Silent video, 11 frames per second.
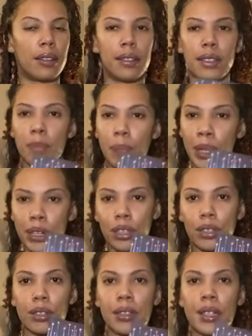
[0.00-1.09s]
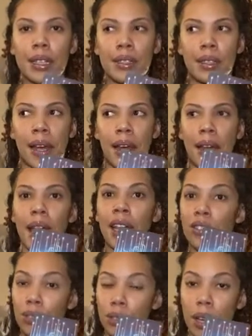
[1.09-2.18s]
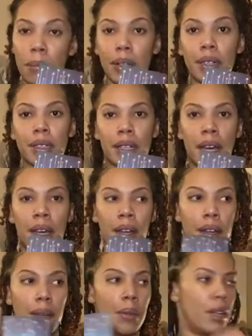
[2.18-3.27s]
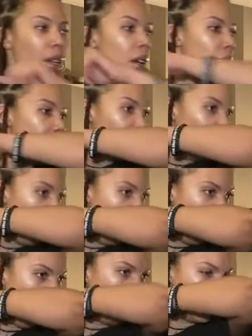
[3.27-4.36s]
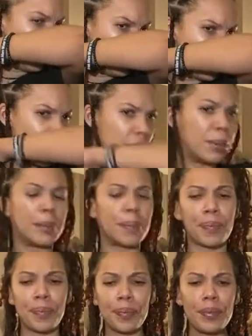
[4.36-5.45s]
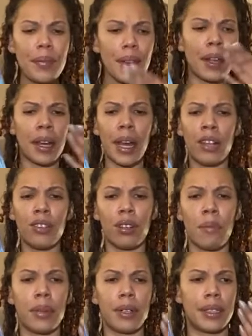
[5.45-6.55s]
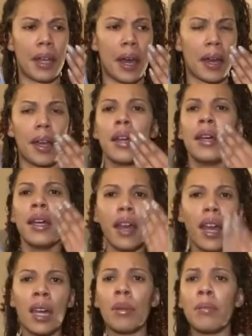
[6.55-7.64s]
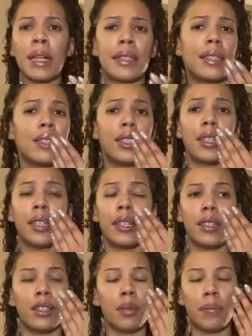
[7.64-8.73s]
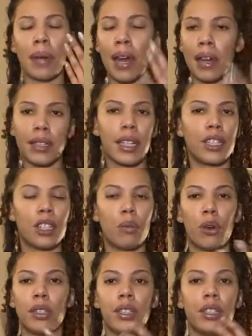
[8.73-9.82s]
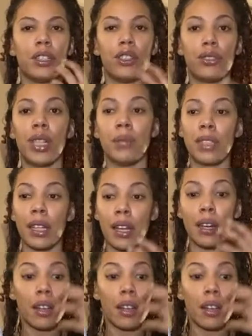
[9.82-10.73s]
spiritual things like angel numbers, like, excuse me, like angel numbers, like animal messages. You'll be paying attention more to your dreams, and